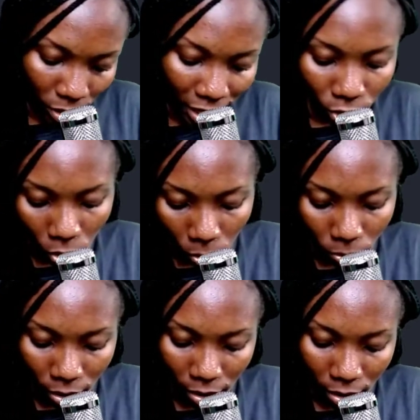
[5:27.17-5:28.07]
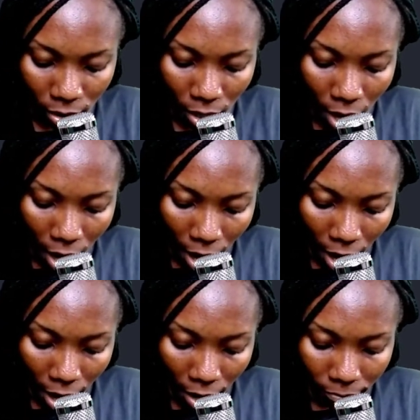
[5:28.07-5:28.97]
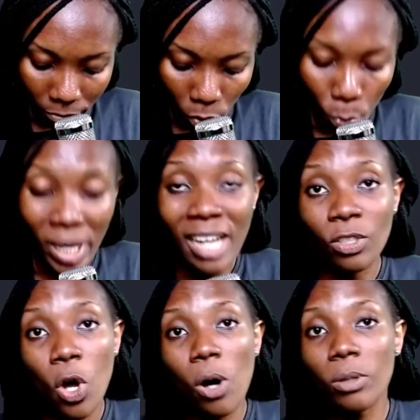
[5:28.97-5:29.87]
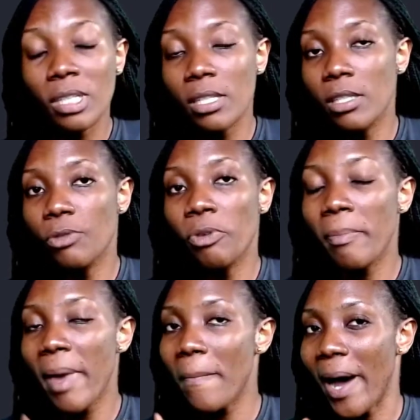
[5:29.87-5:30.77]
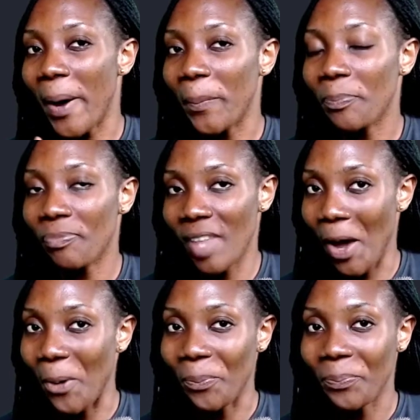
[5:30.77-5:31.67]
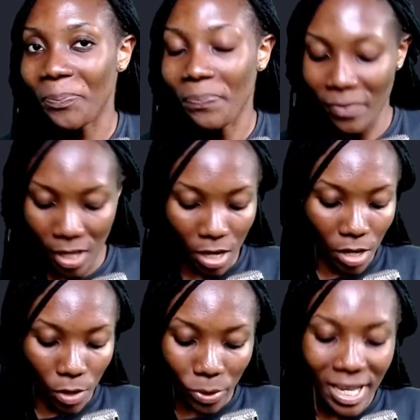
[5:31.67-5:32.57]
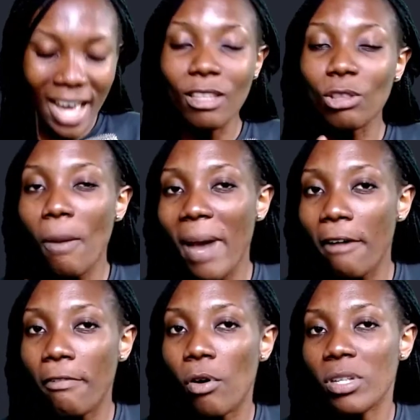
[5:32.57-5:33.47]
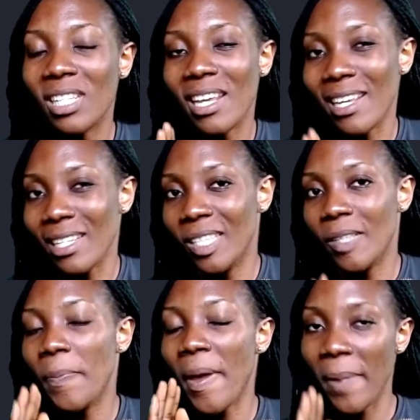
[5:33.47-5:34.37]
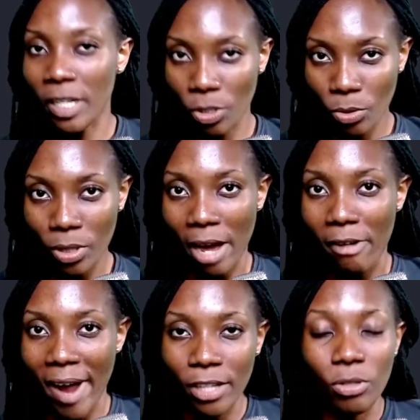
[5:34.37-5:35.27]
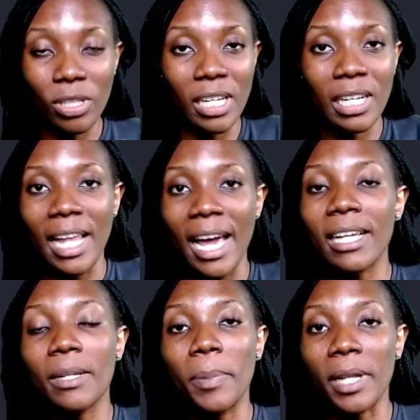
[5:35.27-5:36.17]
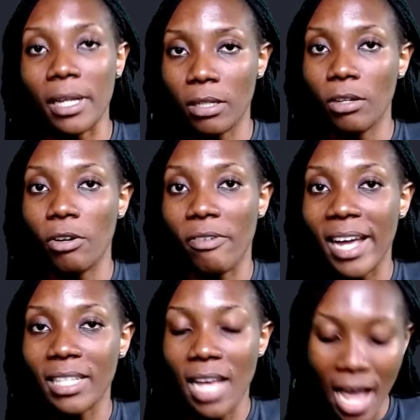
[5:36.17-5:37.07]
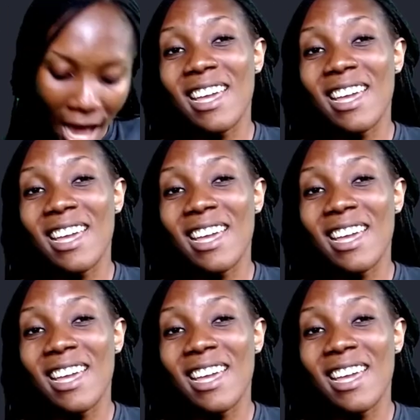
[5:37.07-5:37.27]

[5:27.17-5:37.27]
So let's call this, we can call this, remember now, we said the normal force is perpendicular, right, to the inclined plane, alright?